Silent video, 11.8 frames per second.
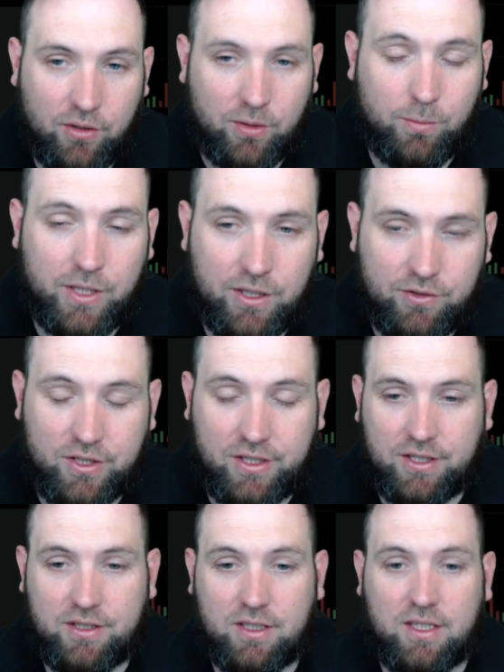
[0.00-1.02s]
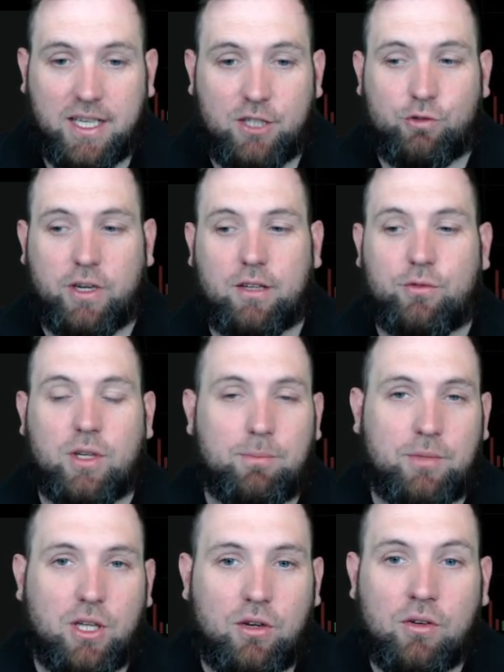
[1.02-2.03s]
going to be using this to day trade
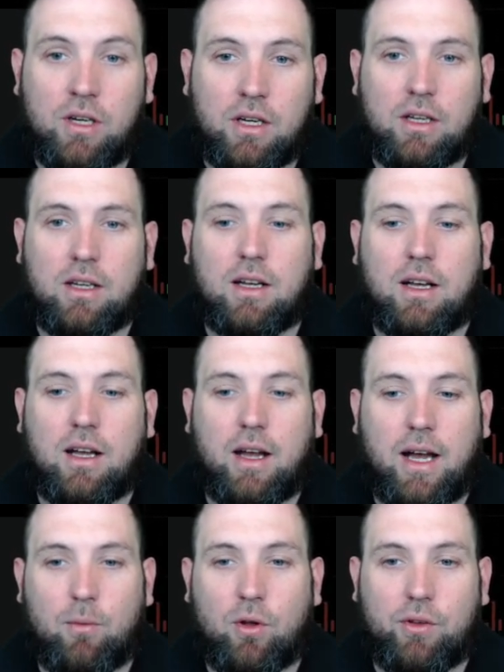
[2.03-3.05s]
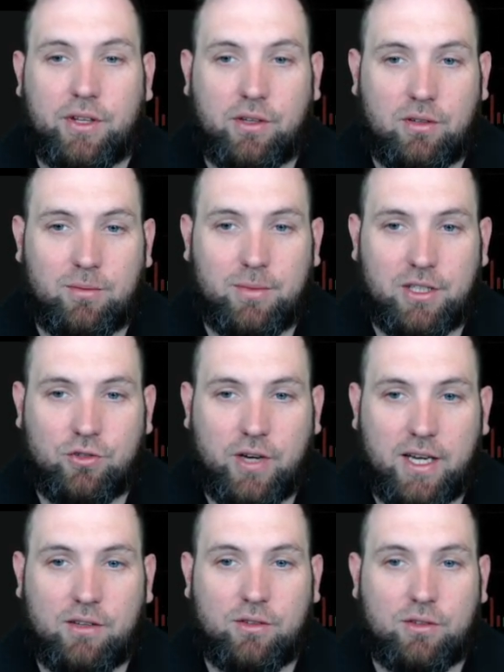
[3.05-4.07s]
crypto, I'm only going to be
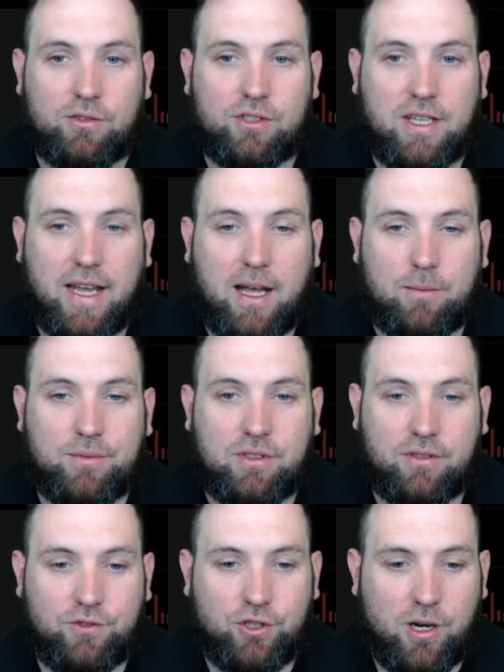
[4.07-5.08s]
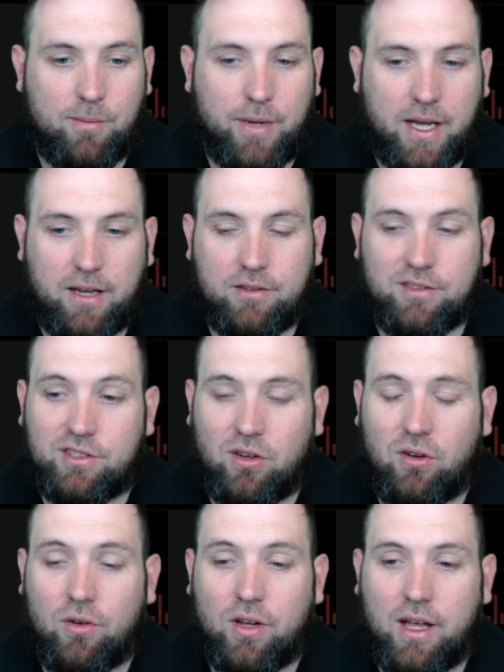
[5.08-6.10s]
trading little scalps of chart patterns,
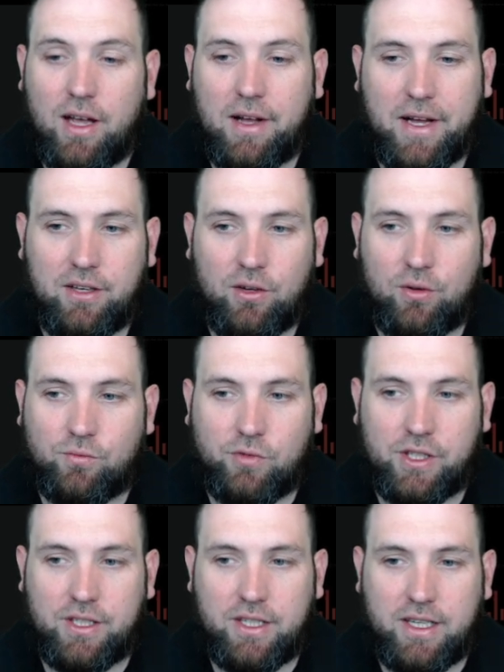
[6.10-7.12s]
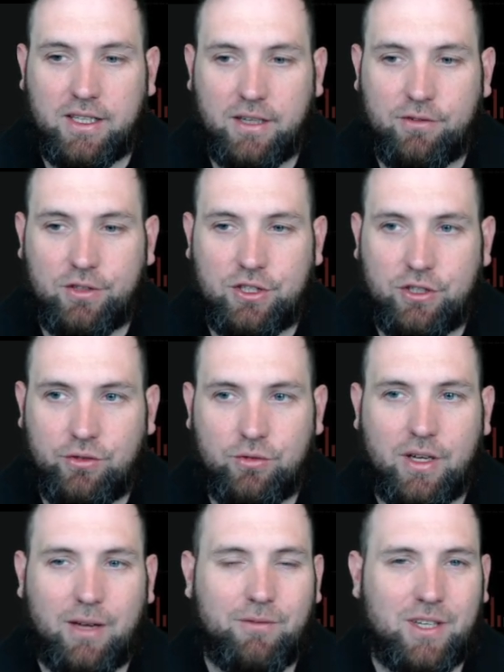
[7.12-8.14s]
so I don't really need level
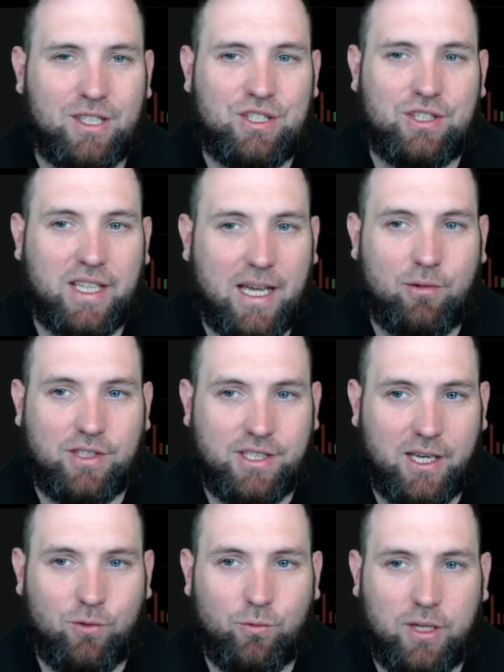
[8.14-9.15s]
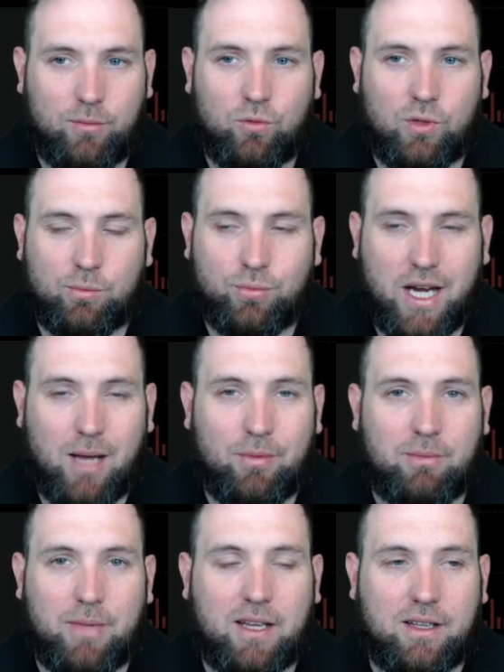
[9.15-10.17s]
2. Eventually, I would say Webull will
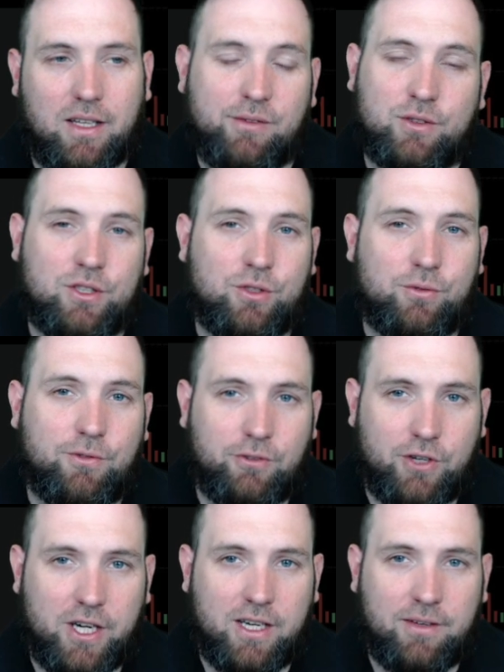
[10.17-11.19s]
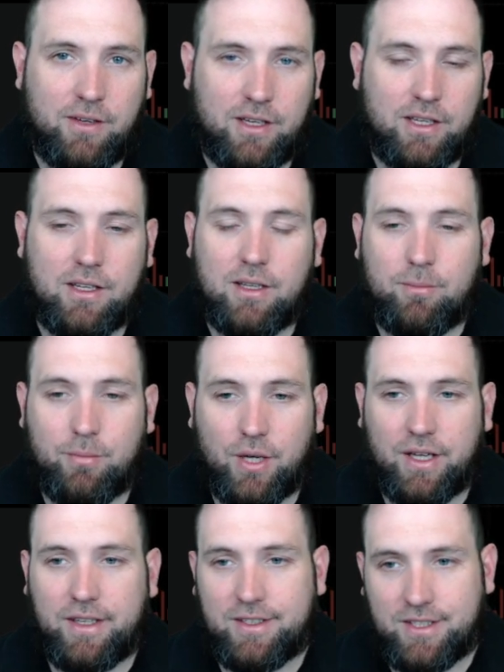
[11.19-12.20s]
probably make level 2 free.
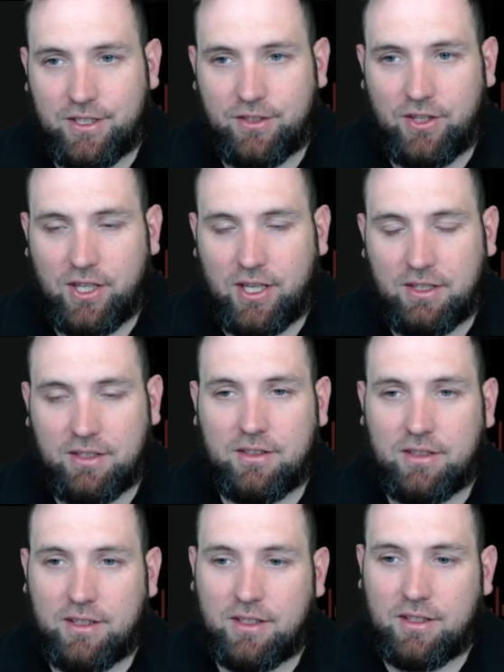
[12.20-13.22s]
But until then,